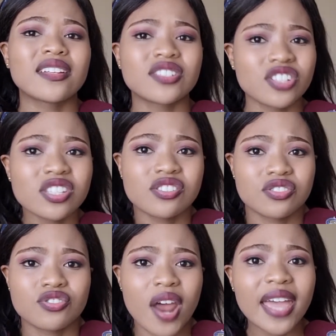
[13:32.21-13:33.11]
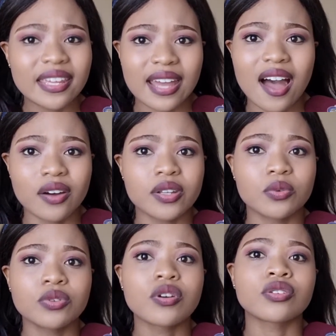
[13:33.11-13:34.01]
just try it out. It
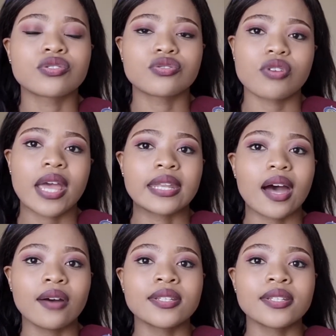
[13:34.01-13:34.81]
won't hurt to try it out.